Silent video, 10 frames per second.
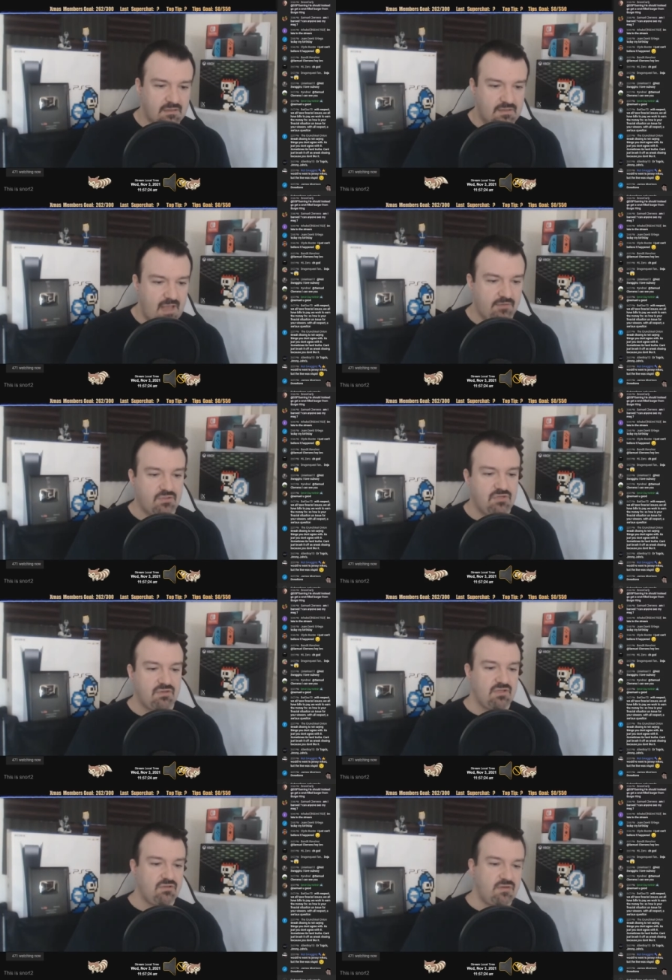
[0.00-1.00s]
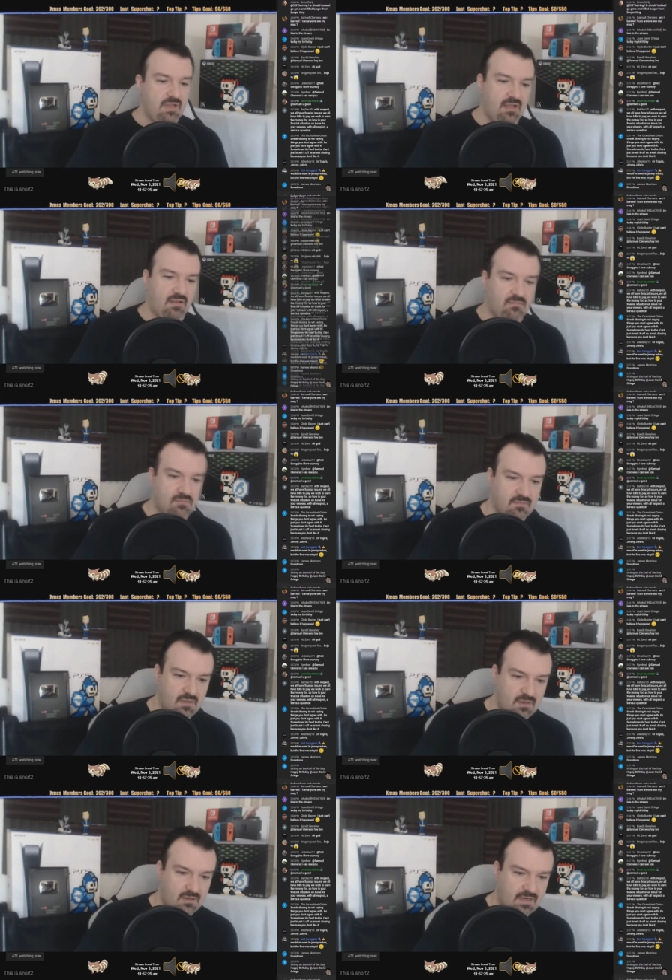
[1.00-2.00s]
That's what you can do to help,
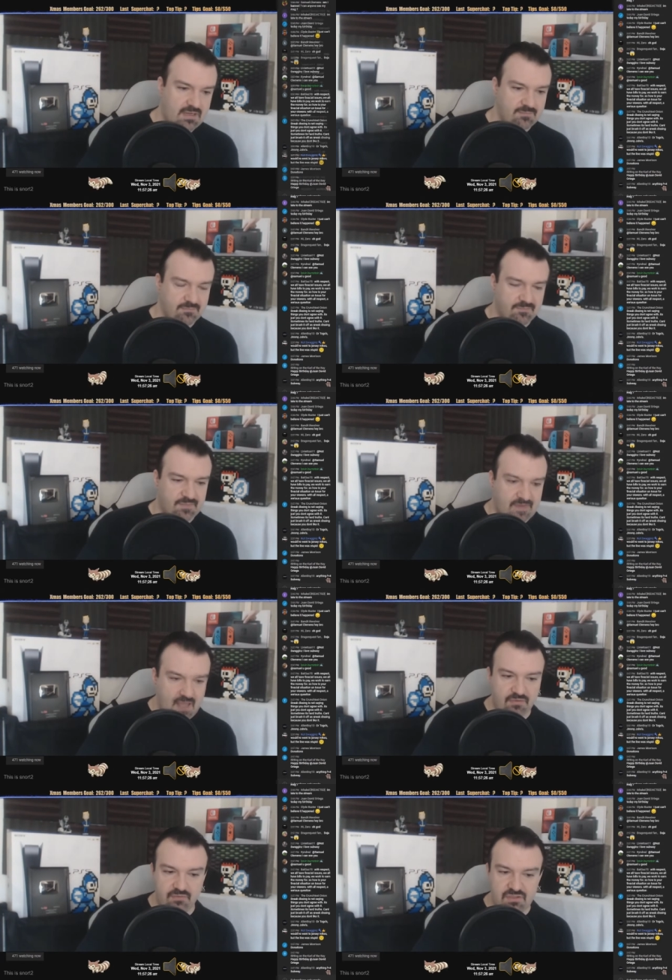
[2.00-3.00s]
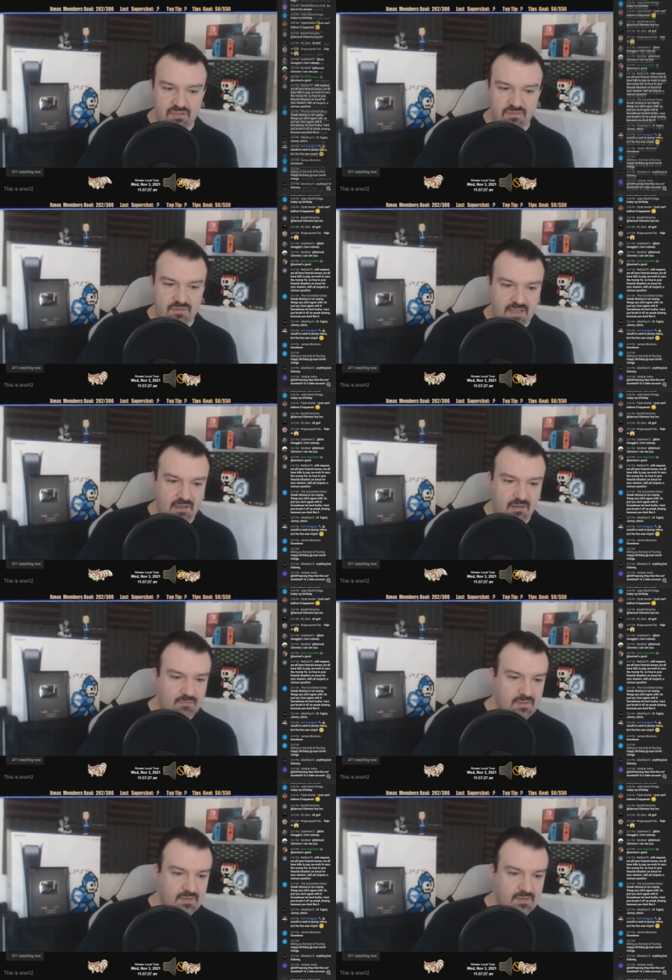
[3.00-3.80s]
all right? That is what you can do to help.